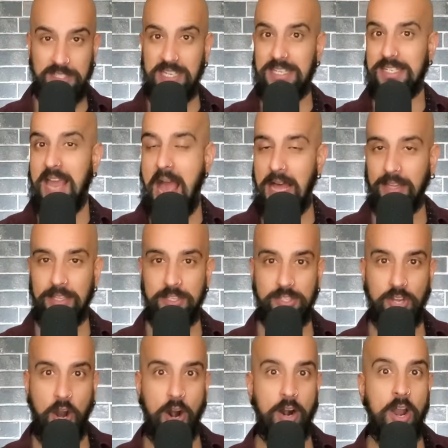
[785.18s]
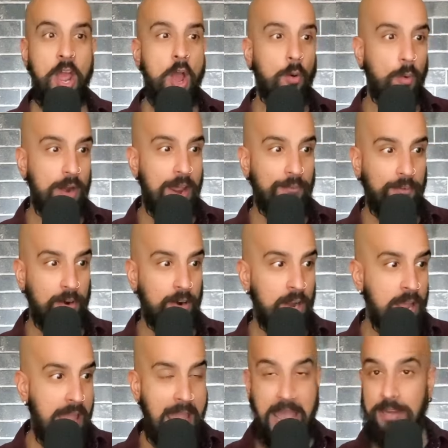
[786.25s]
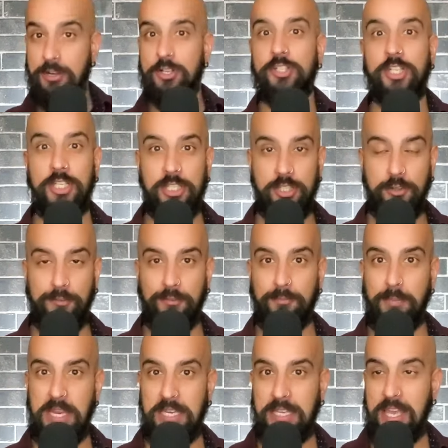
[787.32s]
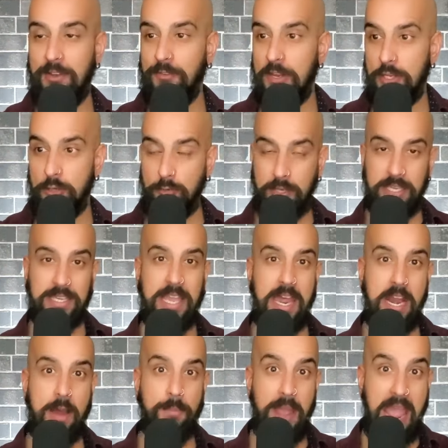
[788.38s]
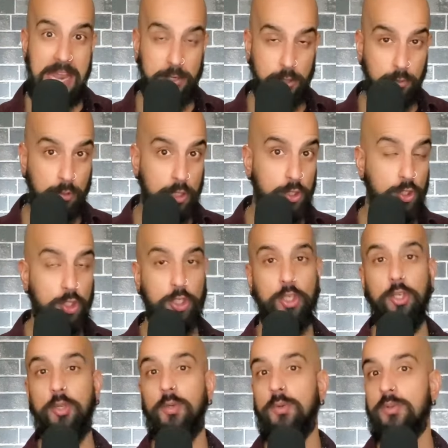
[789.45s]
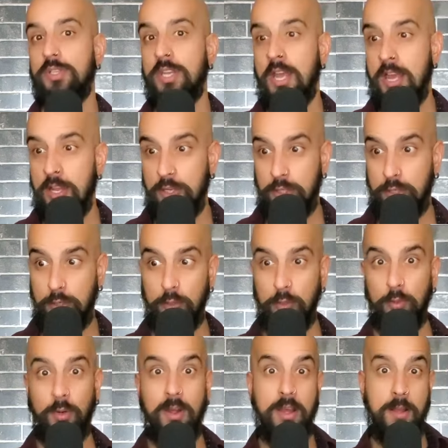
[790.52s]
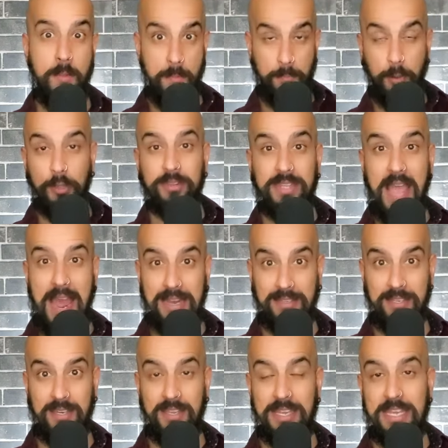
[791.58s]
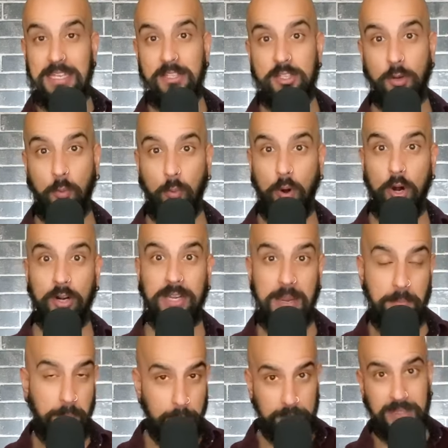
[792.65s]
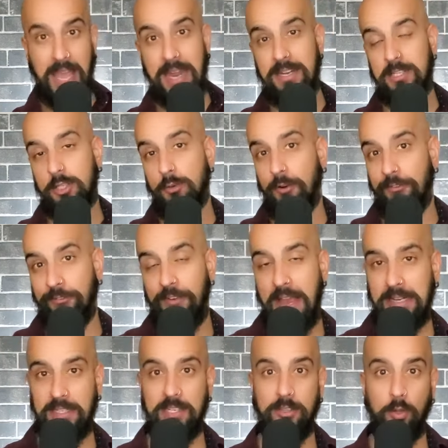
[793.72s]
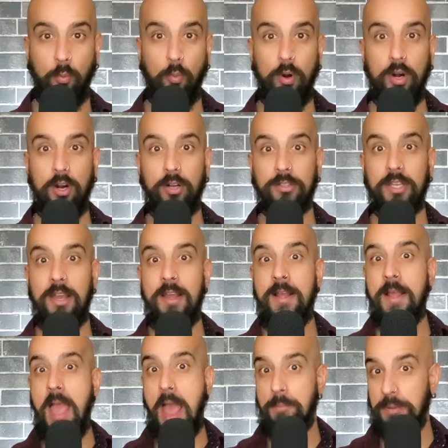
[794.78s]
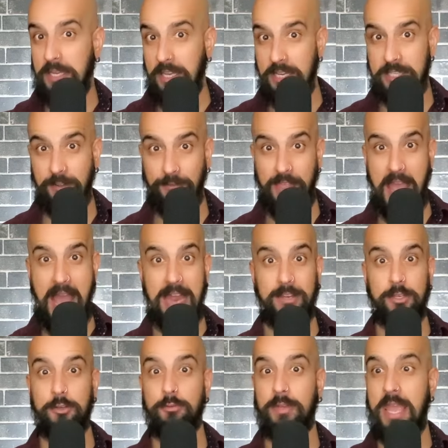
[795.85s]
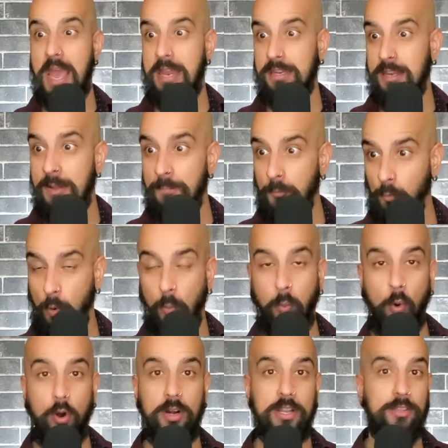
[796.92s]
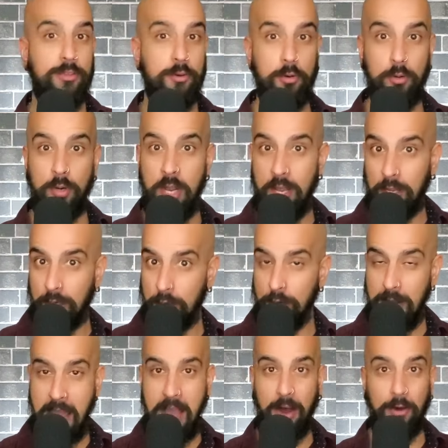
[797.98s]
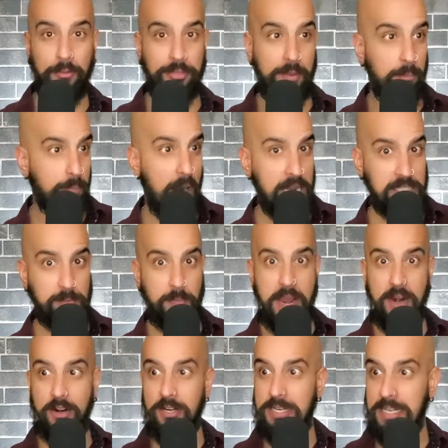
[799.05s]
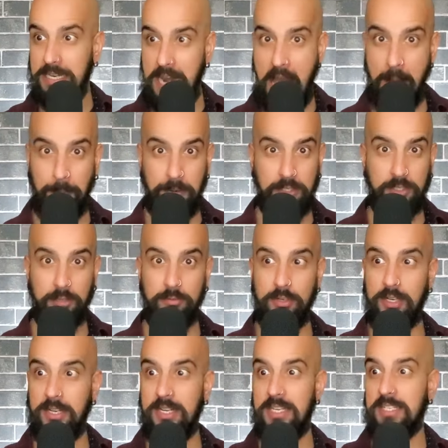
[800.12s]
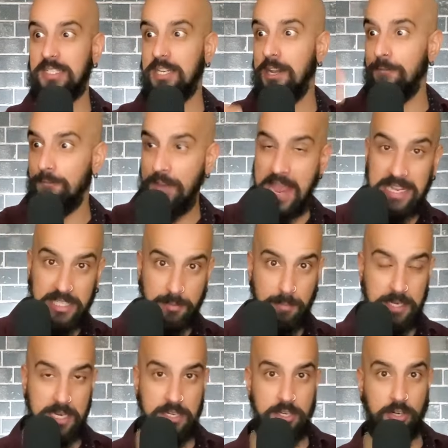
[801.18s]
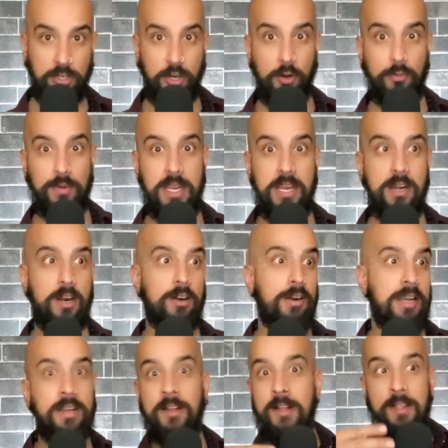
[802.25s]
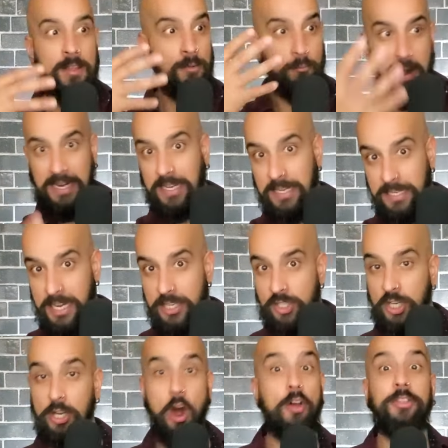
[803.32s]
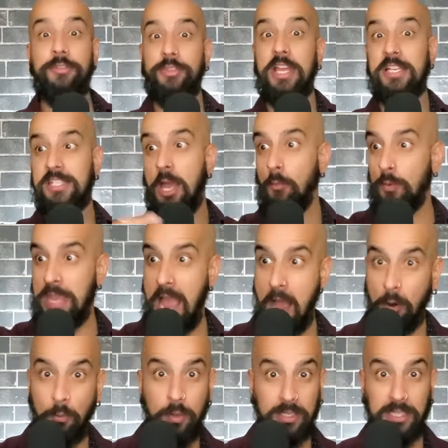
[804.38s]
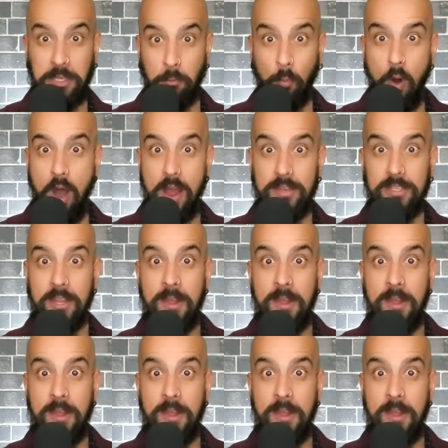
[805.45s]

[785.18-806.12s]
and talents are, whatever energies you've been given, you can get up and you can choose to put that into work and put that into effect in the world. And because of that, you get rewarded through good health and prosperity and opportunities and advancement in your career and recognition. All the things that we outwardly want